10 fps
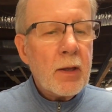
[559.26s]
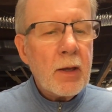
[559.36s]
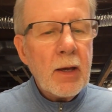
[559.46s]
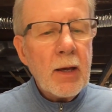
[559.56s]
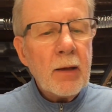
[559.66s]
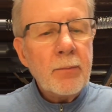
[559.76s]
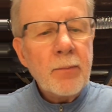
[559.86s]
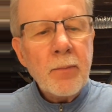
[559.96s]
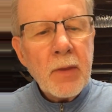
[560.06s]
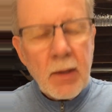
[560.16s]

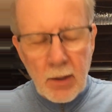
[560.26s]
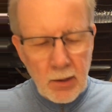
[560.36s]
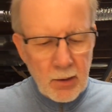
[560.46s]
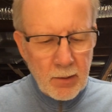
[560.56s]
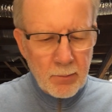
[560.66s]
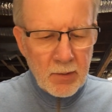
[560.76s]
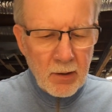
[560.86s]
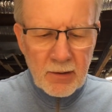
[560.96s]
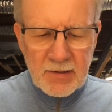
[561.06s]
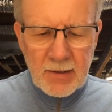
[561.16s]

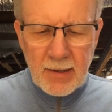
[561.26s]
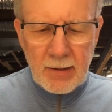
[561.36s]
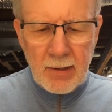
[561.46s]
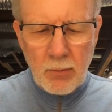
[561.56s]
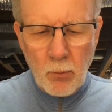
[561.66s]
Gartside